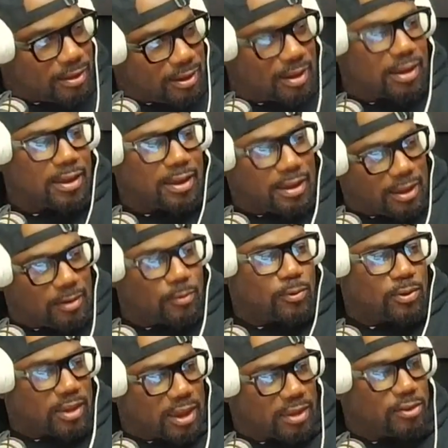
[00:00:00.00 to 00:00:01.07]
Yeah. It
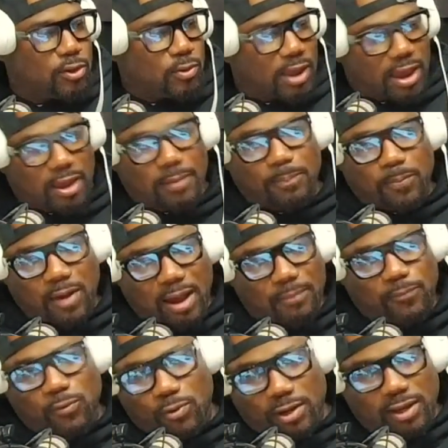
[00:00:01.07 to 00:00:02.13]
was, and you had
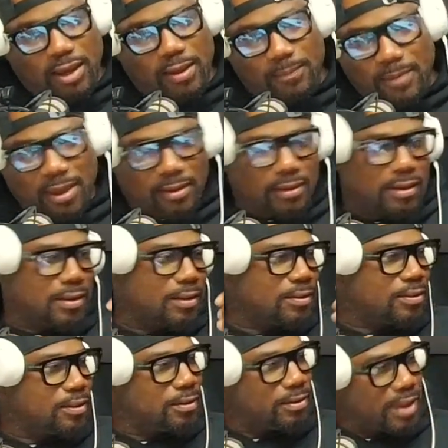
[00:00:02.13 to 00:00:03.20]
Prop 48 back then,
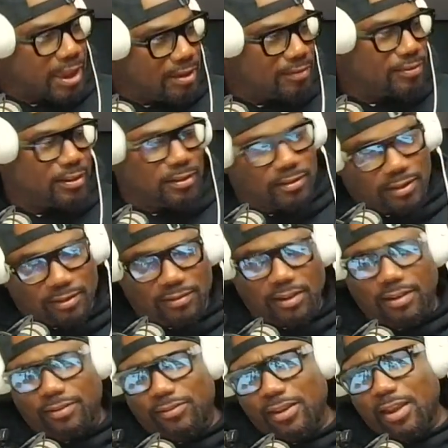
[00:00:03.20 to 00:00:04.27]
the ACT
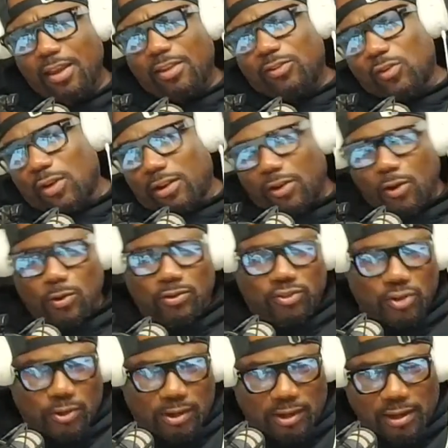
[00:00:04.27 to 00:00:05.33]
test. So I go to
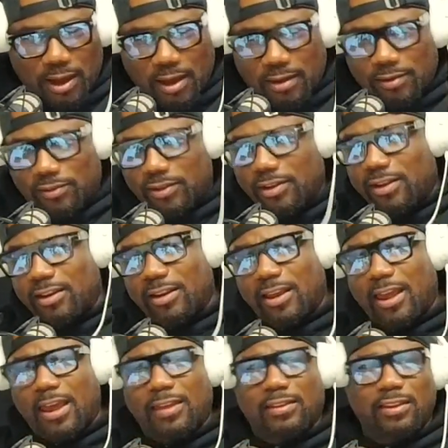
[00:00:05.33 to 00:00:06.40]
junior college, and then
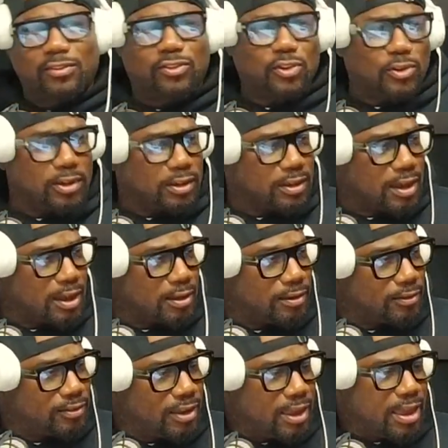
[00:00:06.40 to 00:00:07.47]
at the junior
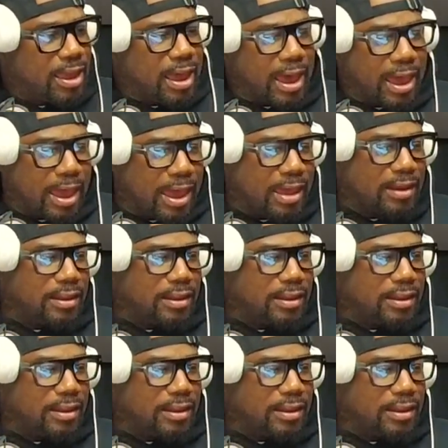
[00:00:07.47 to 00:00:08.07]
college, I had a